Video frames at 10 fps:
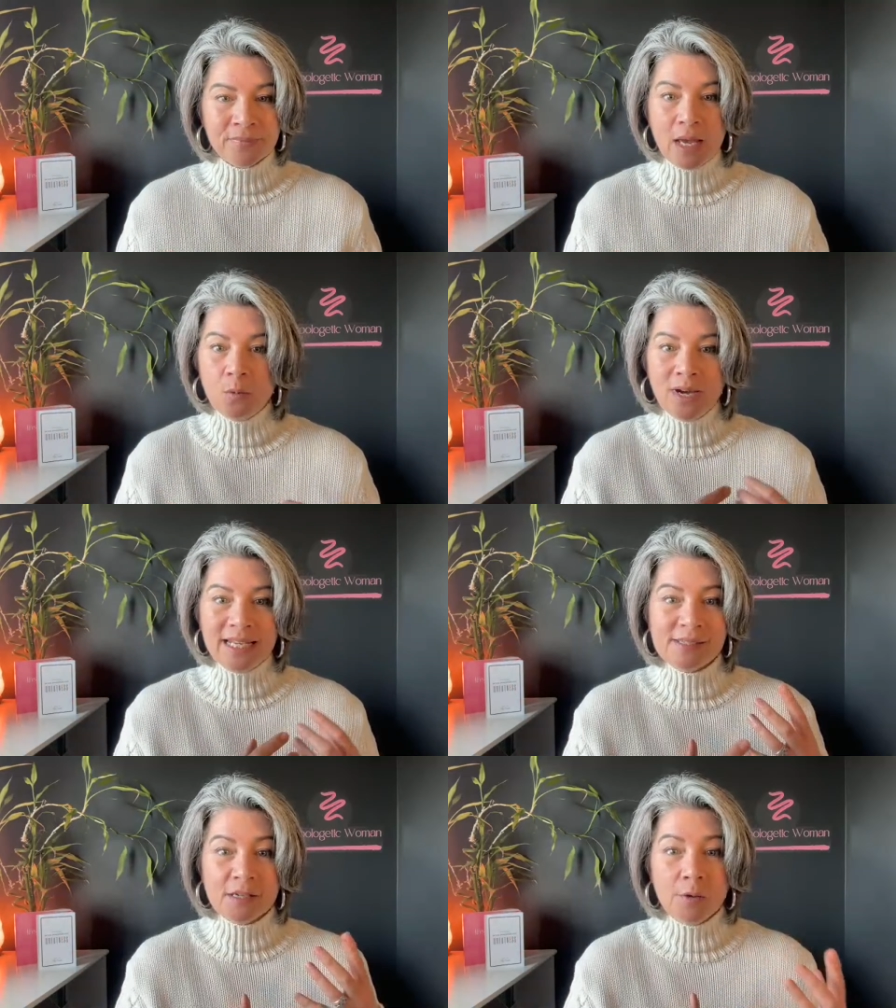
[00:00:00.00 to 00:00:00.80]
And what
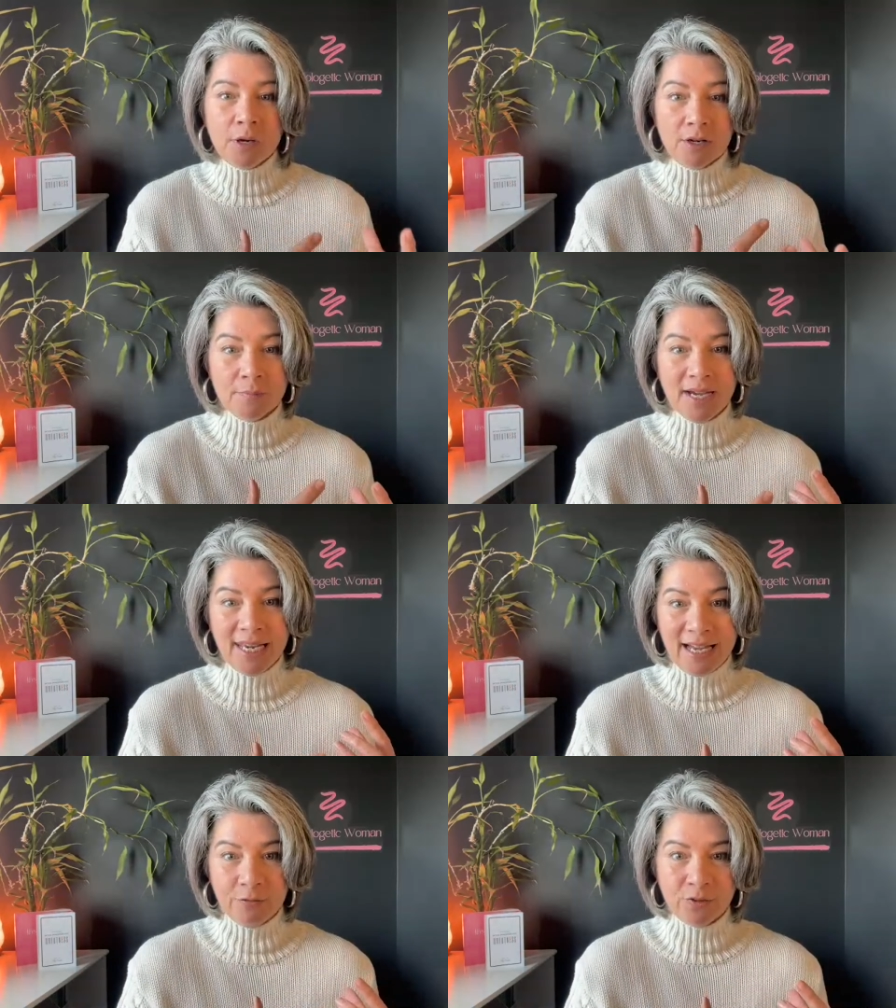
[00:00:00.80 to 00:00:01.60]
is going on in my
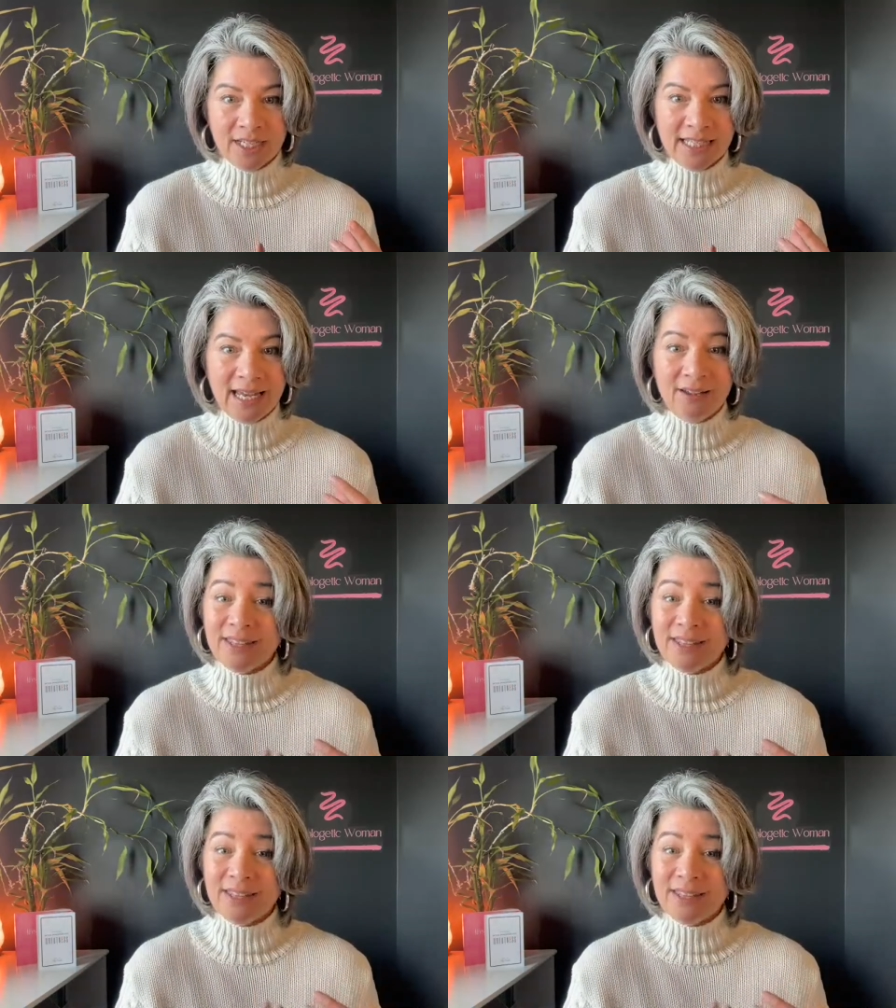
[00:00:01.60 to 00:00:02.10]
life right now